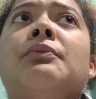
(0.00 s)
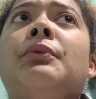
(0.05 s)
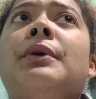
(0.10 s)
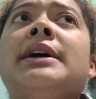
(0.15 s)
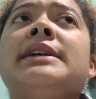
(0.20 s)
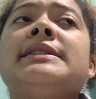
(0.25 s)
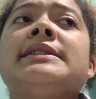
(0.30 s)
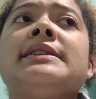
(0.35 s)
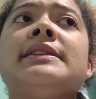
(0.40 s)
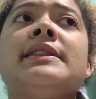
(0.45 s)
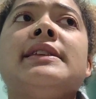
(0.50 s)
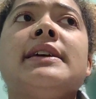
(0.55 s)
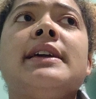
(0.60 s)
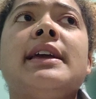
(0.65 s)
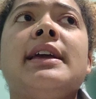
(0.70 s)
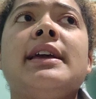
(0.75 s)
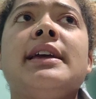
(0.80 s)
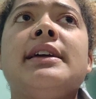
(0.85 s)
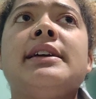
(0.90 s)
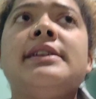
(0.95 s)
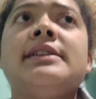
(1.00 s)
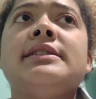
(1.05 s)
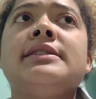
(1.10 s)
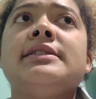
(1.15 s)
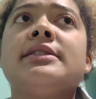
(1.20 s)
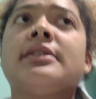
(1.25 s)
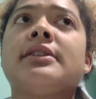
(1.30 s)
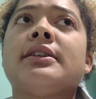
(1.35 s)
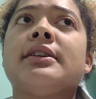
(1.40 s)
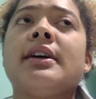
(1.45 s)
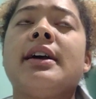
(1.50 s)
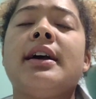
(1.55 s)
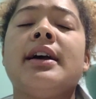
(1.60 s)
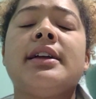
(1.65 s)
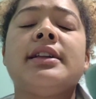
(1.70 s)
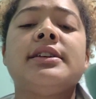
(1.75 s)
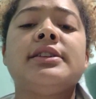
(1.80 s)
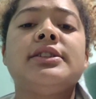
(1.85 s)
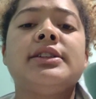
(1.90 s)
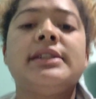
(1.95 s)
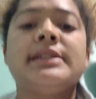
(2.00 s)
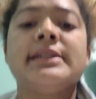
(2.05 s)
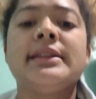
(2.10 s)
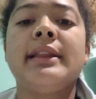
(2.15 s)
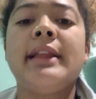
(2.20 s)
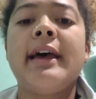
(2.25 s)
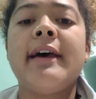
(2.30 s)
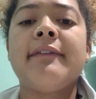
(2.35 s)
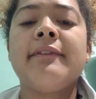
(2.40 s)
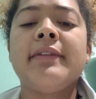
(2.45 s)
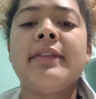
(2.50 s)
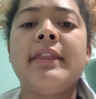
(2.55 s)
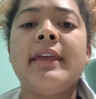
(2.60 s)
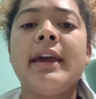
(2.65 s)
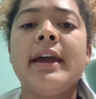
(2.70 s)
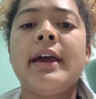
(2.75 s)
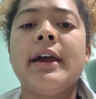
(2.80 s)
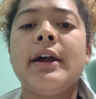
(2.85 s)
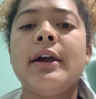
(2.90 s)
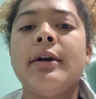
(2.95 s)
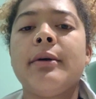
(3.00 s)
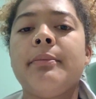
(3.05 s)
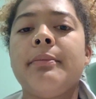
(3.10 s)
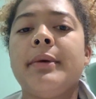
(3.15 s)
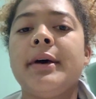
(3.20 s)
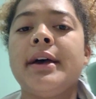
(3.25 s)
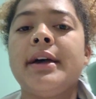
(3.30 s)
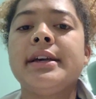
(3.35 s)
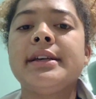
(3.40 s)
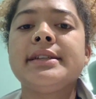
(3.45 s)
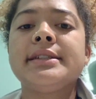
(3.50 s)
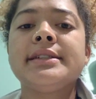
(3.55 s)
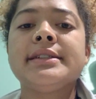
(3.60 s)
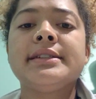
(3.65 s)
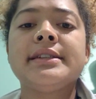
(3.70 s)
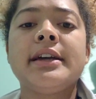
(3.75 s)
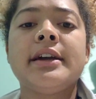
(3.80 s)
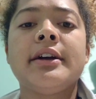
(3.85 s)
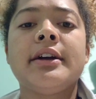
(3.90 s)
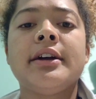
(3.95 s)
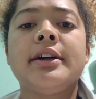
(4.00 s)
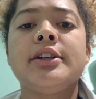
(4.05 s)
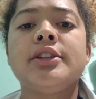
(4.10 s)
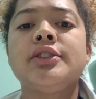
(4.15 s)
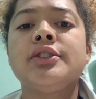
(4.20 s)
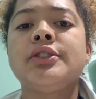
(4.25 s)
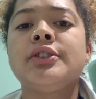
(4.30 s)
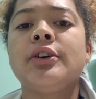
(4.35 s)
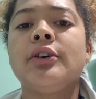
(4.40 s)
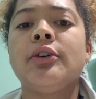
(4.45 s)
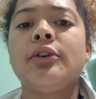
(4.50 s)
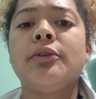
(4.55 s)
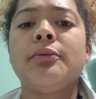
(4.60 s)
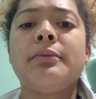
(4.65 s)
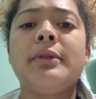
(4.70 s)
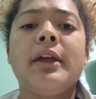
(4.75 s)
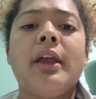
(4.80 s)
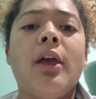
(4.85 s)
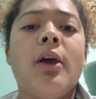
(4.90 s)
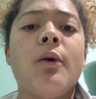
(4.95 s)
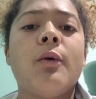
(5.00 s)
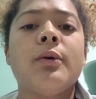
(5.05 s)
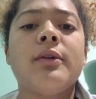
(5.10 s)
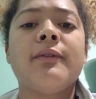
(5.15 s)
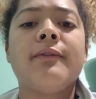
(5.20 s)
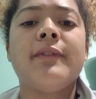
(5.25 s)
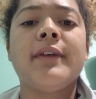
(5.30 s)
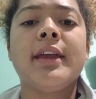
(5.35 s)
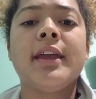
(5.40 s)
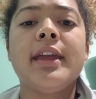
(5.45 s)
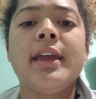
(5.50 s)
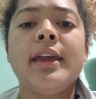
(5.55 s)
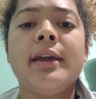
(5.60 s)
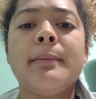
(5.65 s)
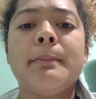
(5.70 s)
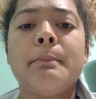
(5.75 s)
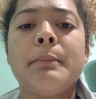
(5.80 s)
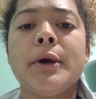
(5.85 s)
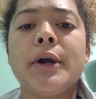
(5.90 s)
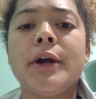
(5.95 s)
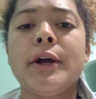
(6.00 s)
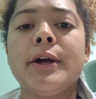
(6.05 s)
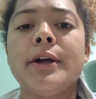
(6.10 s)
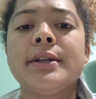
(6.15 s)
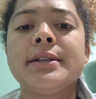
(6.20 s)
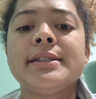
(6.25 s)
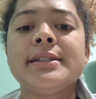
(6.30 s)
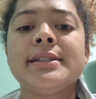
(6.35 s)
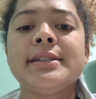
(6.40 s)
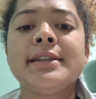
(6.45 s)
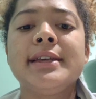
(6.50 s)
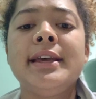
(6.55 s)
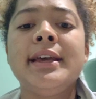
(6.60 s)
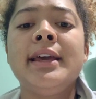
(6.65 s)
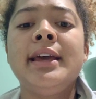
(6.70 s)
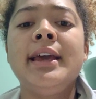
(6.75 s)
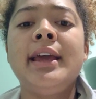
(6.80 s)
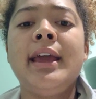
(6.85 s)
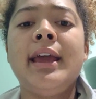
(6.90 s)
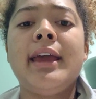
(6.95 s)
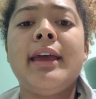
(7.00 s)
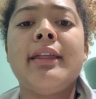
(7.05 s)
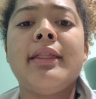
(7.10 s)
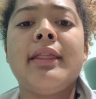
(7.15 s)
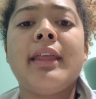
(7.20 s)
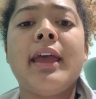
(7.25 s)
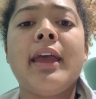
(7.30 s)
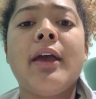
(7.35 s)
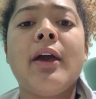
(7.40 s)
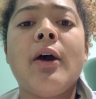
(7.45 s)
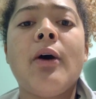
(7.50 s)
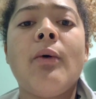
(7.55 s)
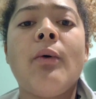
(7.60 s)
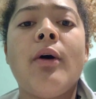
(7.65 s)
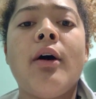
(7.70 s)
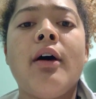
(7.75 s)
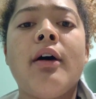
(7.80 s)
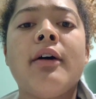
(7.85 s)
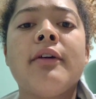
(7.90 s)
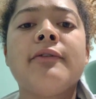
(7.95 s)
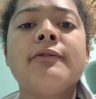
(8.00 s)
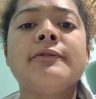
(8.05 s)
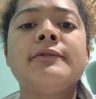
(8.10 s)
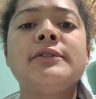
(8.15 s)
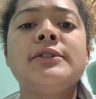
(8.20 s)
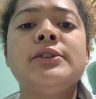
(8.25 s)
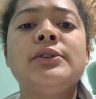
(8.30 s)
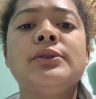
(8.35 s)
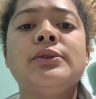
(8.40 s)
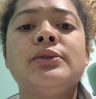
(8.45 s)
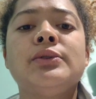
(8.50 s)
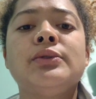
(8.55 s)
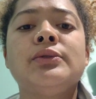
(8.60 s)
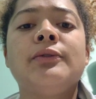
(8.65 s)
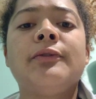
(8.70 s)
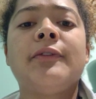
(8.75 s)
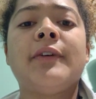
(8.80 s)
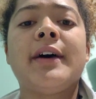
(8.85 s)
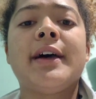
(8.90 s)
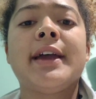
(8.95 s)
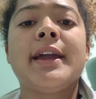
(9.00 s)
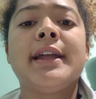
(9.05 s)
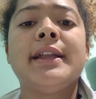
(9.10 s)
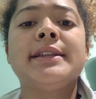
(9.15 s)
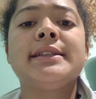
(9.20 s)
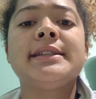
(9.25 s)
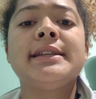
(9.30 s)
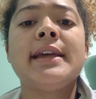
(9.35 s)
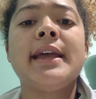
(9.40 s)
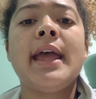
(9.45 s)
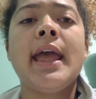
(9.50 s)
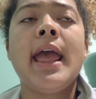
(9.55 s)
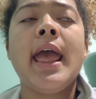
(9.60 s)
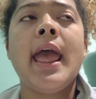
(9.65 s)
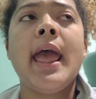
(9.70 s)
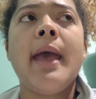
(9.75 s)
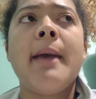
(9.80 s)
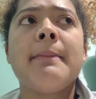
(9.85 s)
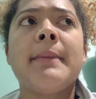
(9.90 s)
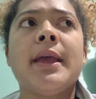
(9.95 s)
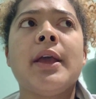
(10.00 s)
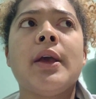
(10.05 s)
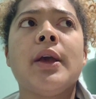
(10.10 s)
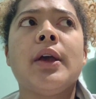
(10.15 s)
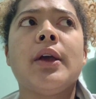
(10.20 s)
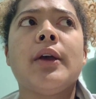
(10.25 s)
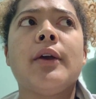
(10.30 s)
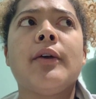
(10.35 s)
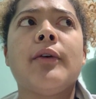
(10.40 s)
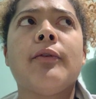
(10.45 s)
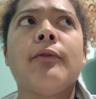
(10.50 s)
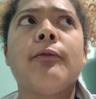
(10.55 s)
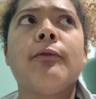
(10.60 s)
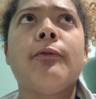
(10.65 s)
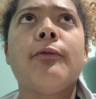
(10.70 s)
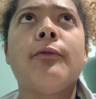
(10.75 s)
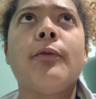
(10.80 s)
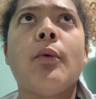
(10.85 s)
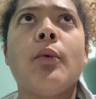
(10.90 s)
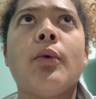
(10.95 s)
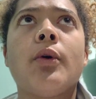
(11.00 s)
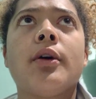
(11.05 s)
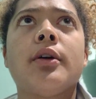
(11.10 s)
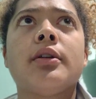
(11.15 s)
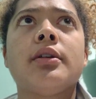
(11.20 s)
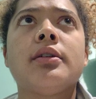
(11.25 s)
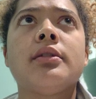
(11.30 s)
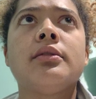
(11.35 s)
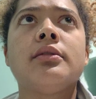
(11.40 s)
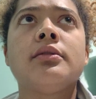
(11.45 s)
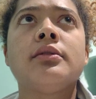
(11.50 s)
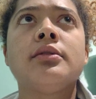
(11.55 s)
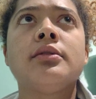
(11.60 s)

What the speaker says: rest of the kids are kind of just left there, but Sarah and Job, they go with Vicky and Bert, and they go off to find Hemmingworth,